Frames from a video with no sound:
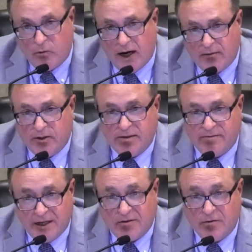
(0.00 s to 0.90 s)
we
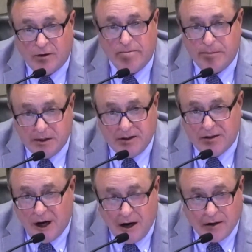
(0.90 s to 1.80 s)
invest over $1 million
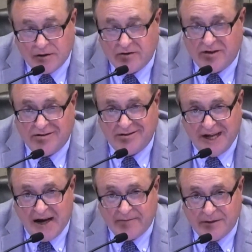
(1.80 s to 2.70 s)
in
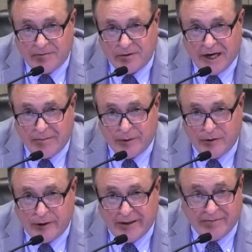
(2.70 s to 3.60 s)
staffing for that
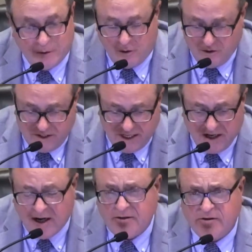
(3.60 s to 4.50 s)
program for only
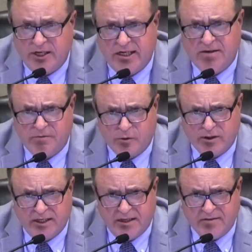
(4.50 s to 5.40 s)
184
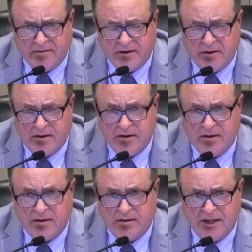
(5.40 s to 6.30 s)
kids?
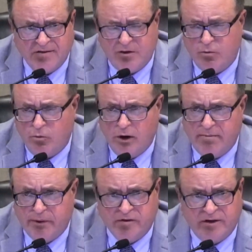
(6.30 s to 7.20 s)
Less than
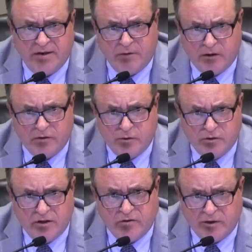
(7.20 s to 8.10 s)
1% of our school
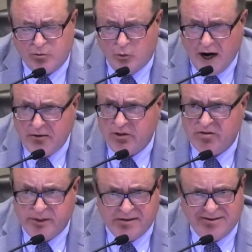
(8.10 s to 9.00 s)
district. Why do we
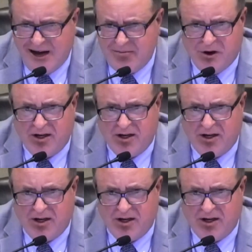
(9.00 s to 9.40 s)
spend time on it?